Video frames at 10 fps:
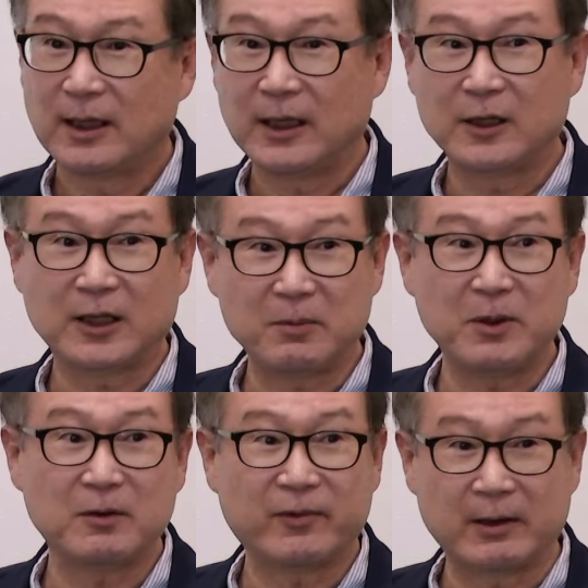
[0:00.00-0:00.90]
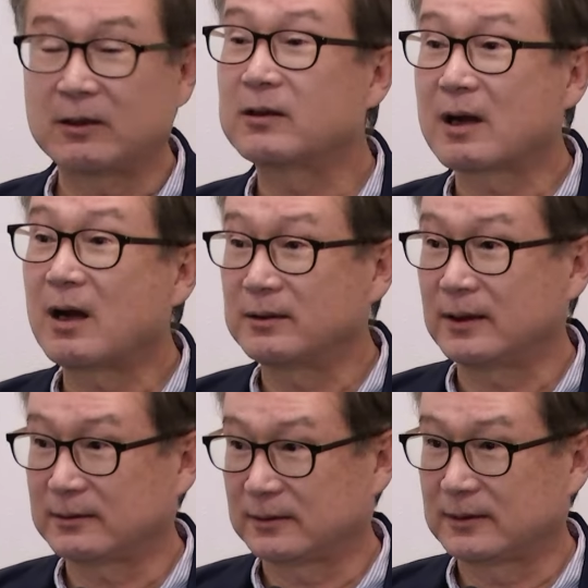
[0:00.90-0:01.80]
it'll give you very good
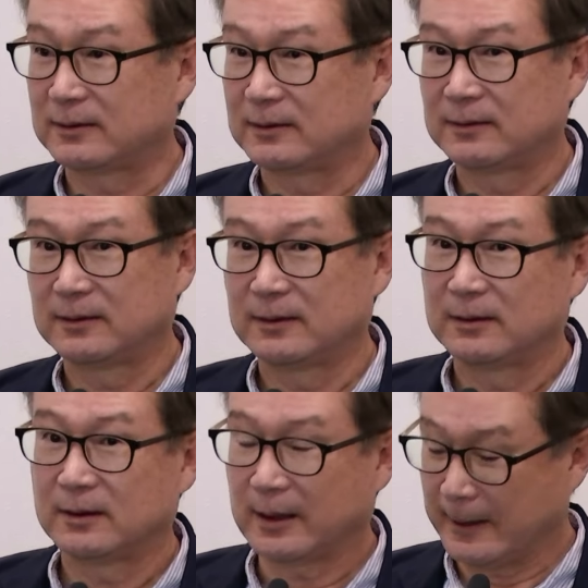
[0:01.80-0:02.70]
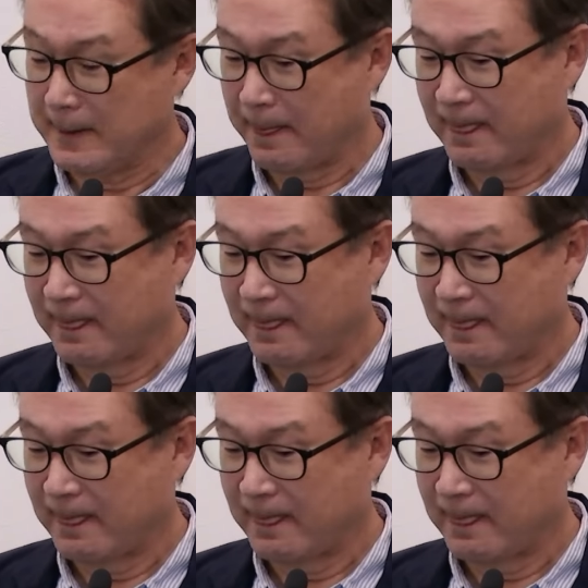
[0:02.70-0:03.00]
context, okay?